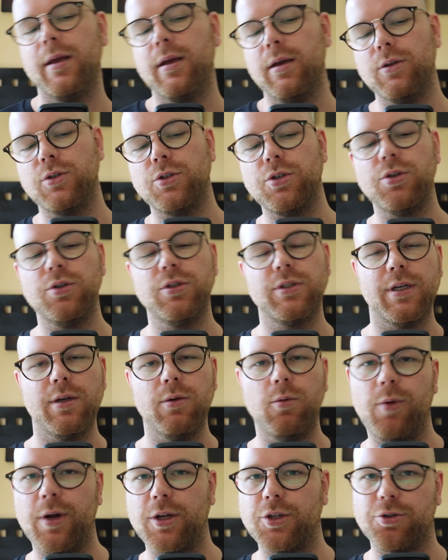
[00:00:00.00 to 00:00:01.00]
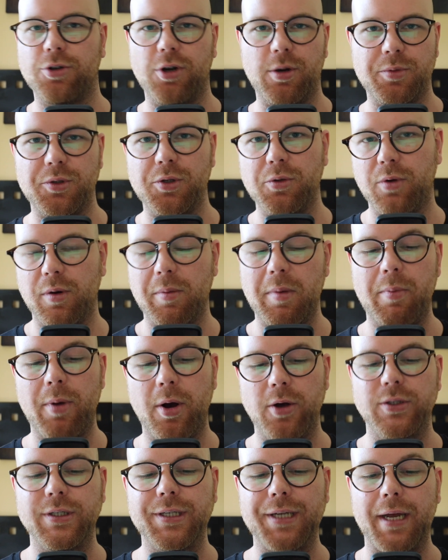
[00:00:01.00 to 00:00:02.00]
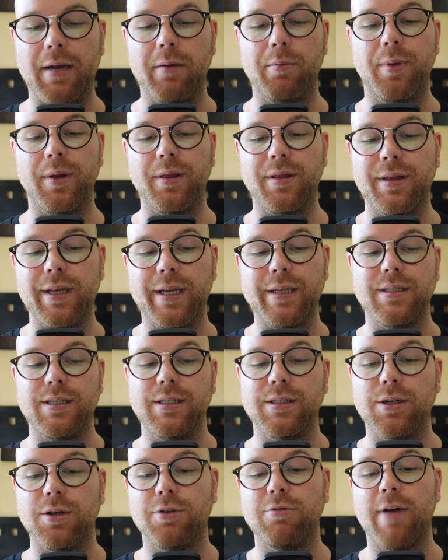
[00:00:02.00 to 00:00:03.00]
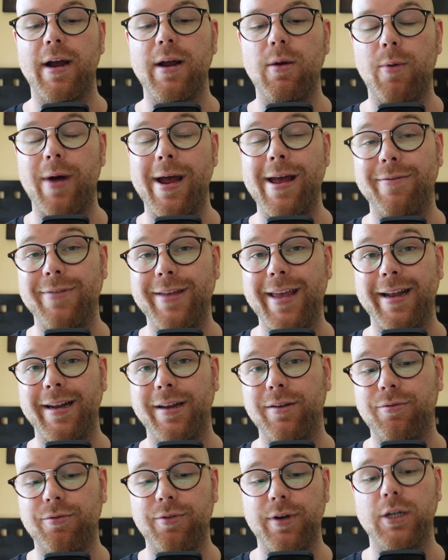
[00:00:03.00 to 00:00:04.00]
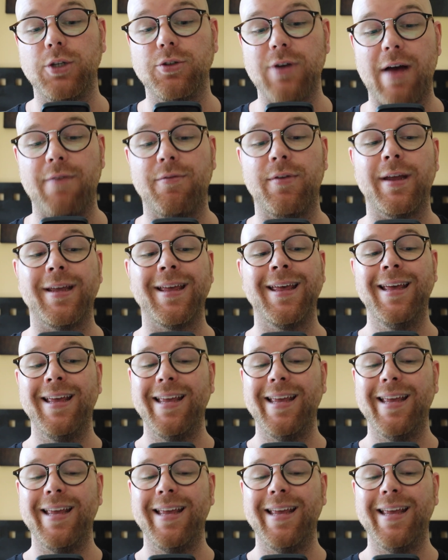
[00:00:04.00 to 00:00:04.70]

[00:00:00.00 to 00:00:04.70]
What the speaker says: choosing which groups you want to be posting in, but this is a great way of getting free traffic,